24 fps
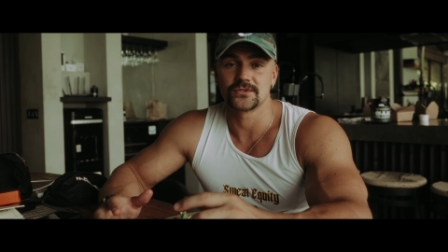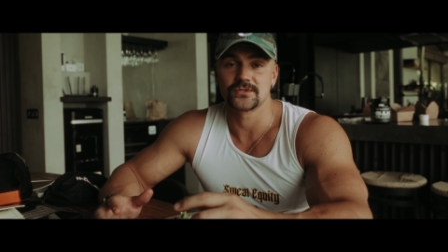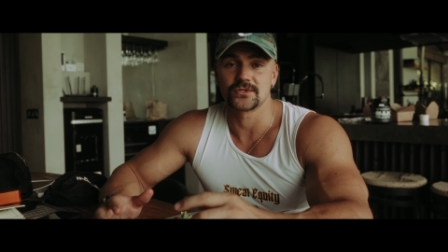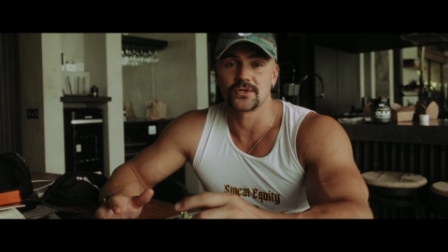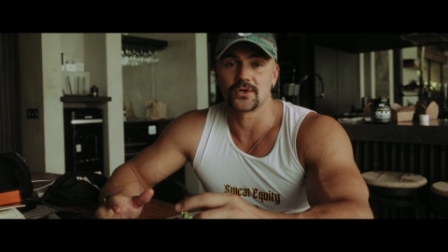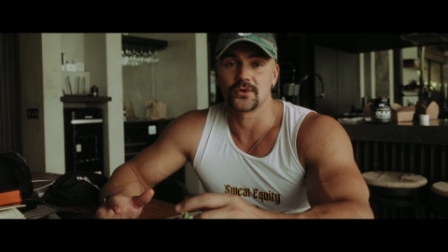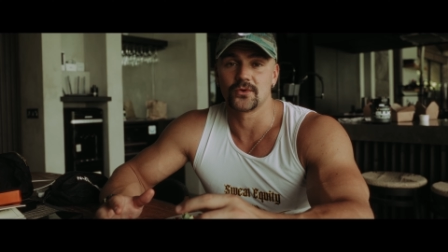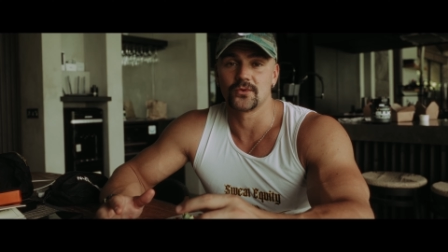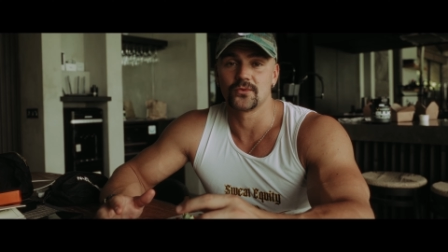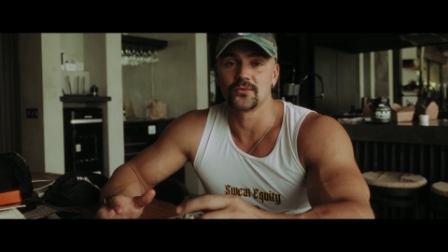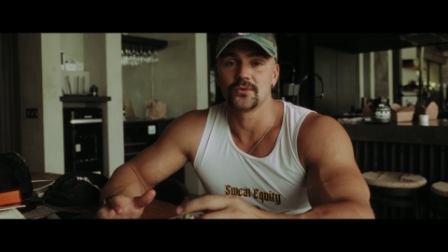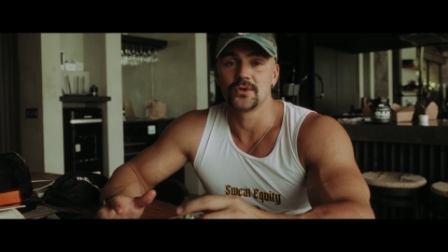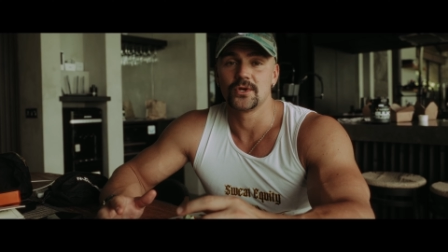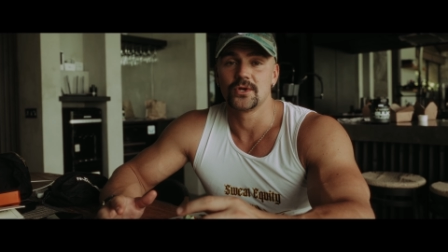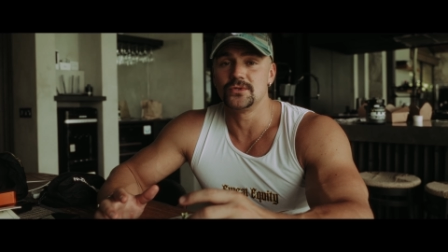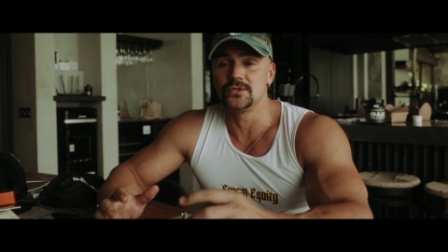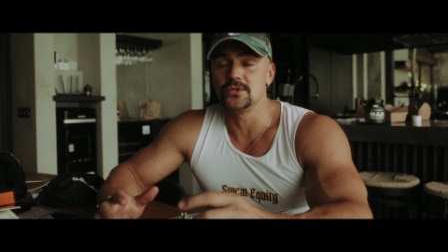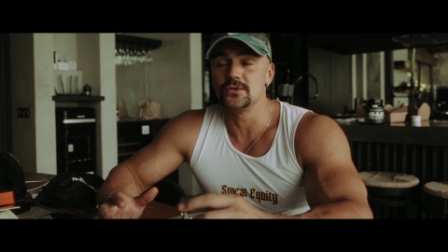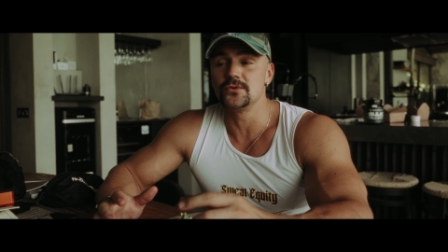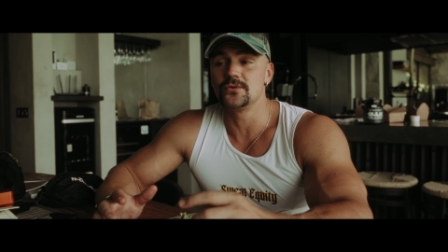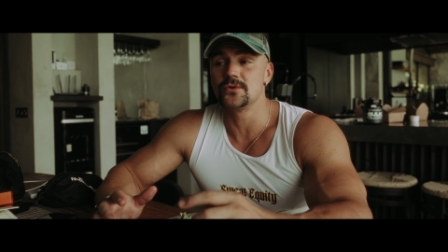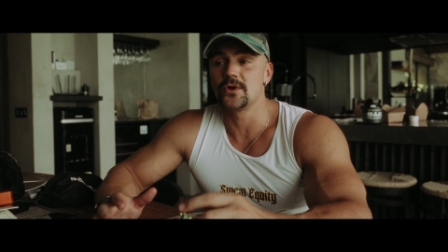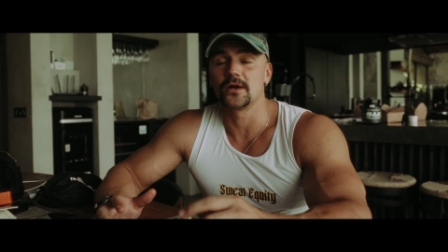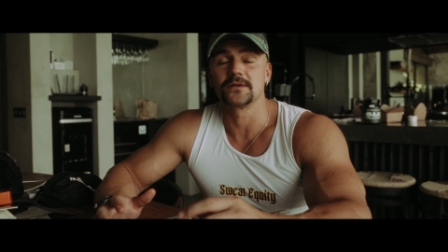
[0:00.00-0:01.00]
So
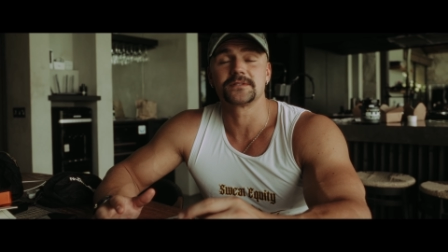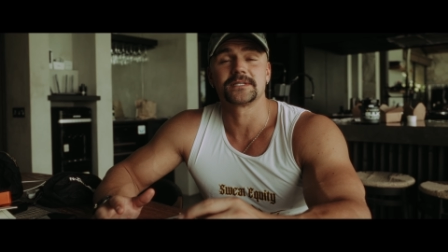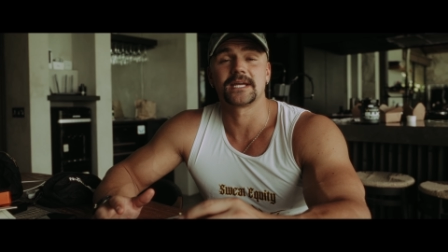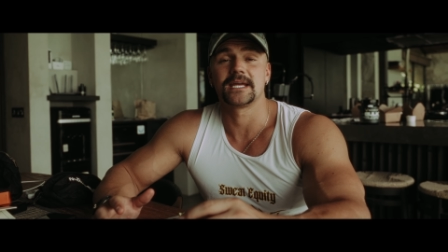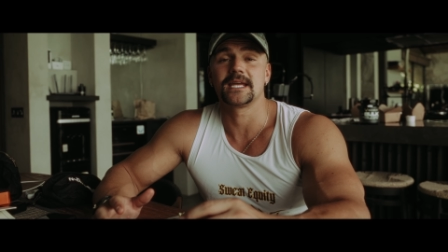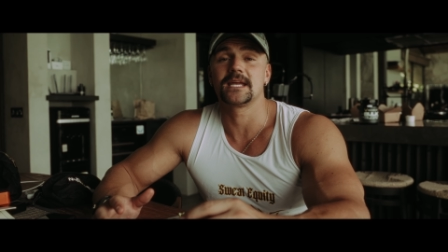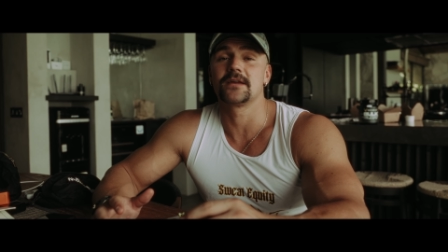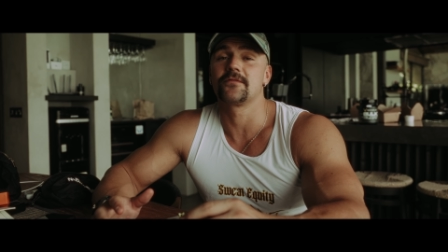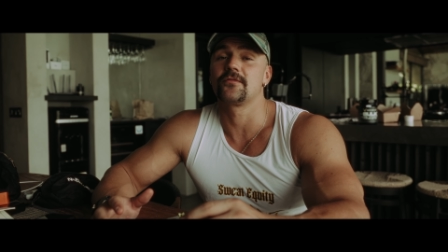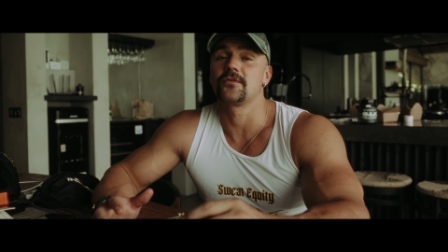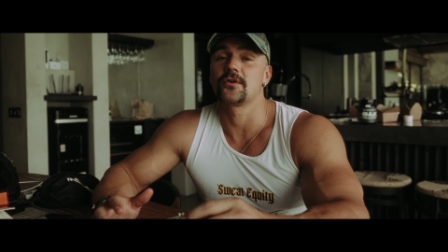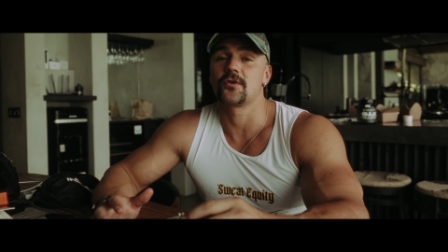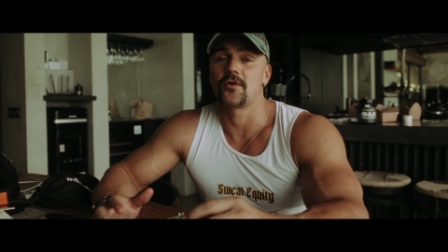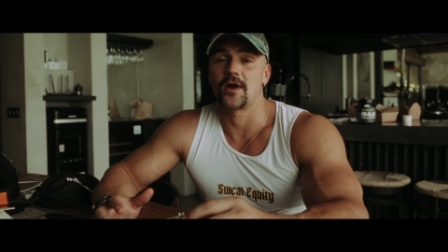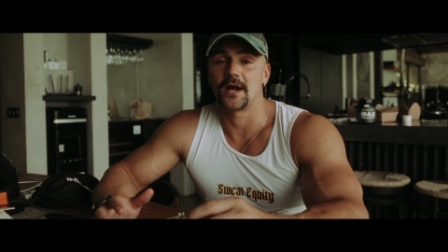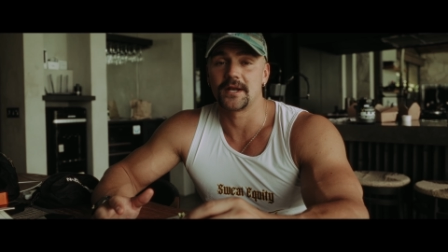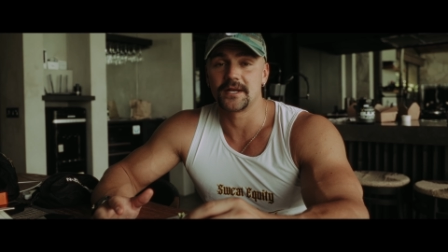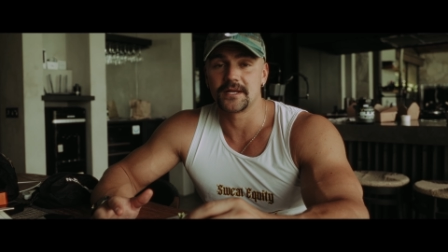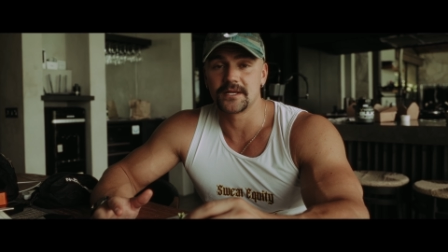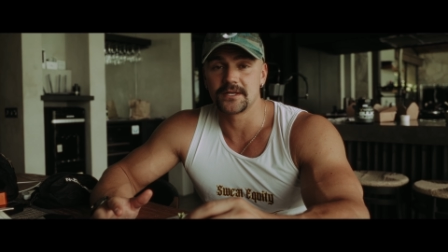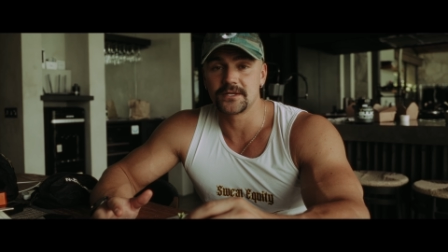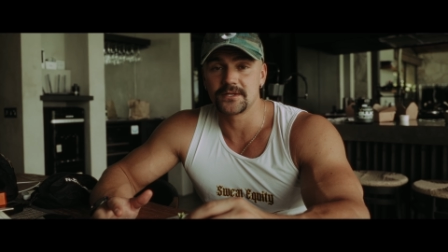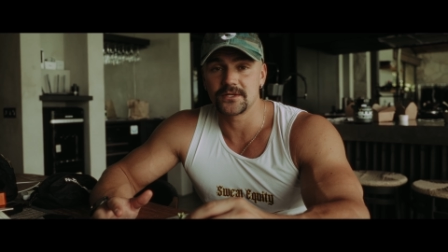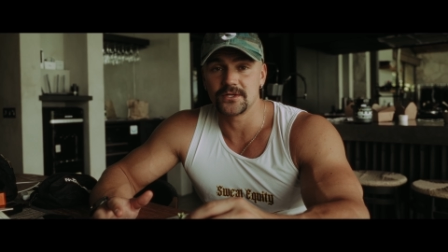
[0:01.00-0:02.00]
do not take it for granted.